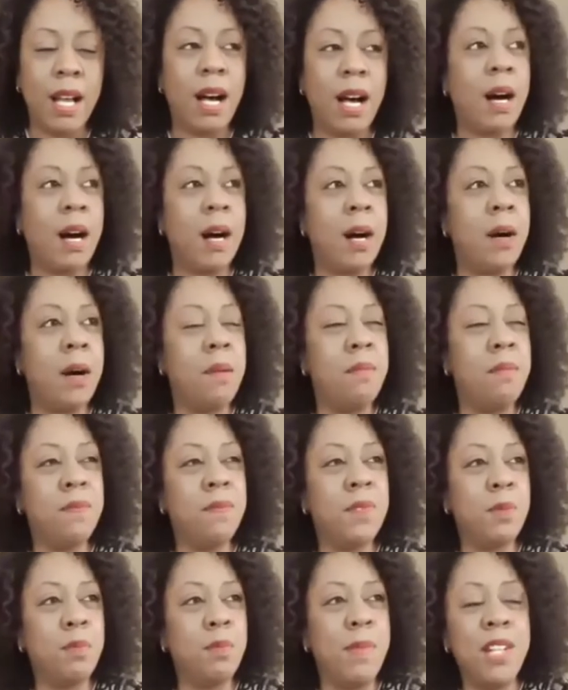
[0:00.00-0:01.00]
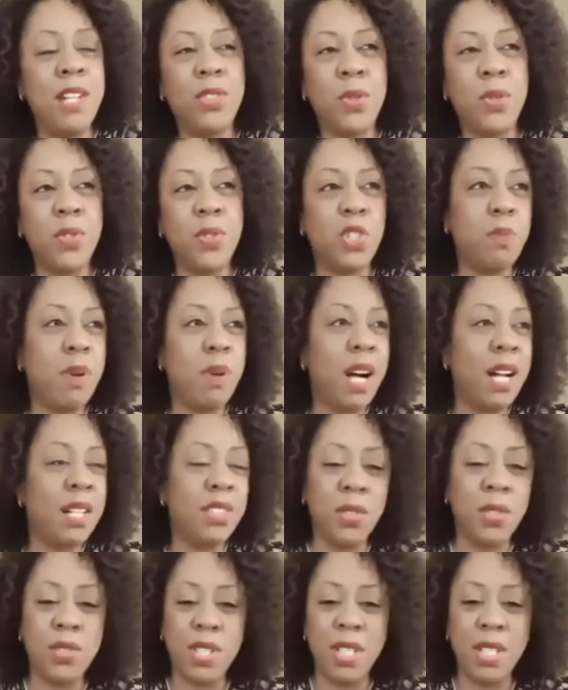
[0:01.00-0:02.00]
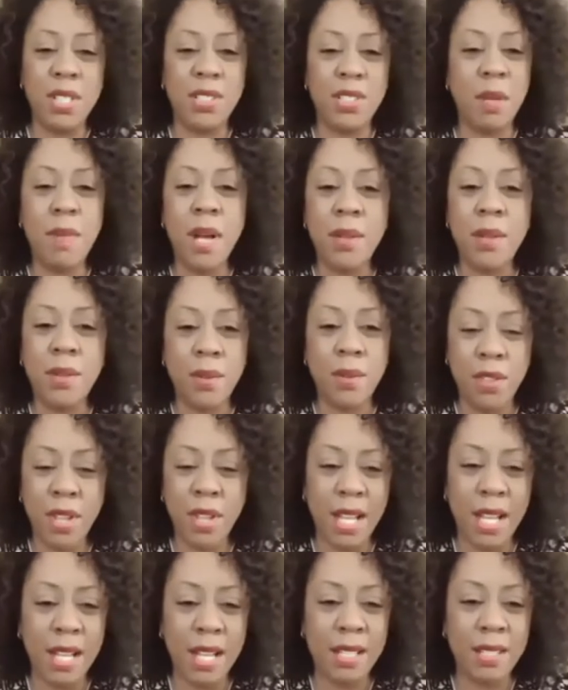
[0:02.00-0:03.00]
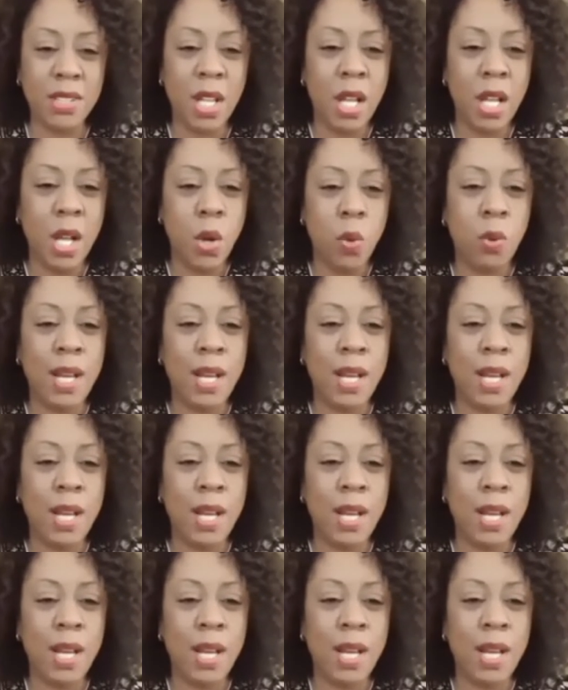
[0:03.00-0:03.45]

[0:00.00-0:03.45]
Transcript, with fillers: Um, mentors, sponsors, and some other things.